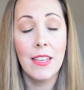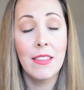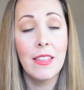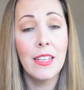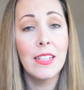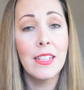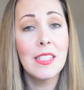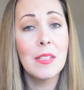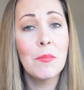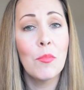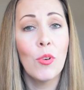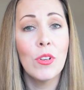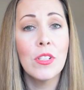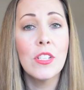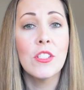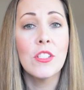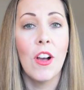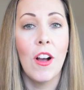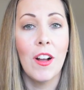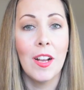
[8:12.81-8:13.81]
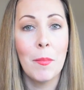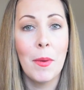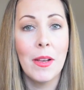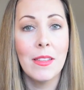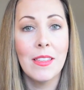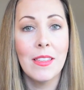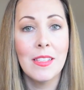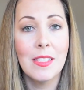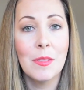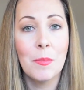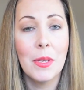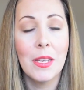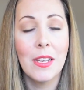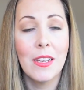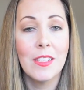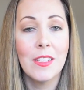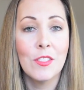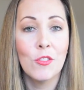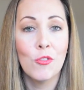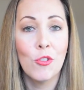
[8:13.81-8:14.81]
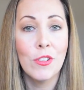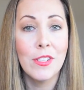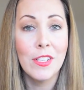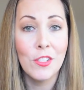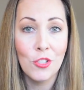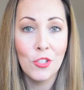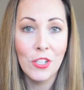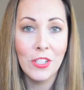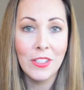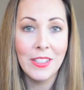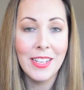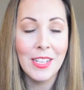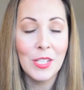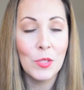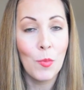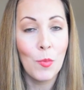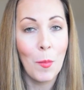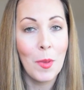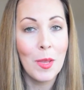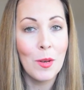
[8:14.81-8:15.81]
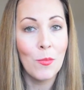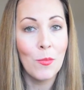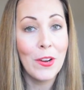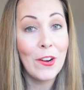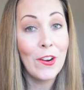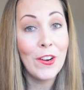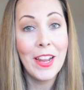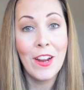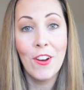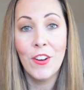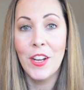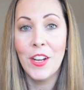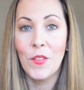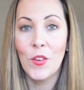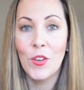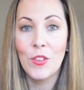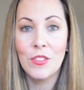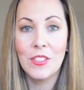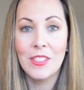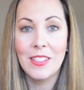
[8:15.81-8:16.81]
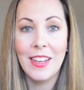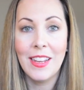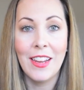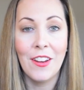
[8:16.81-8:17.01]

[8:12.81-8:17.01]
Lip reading: I think it's important to talk about this because traditionally as women, we are caregivers,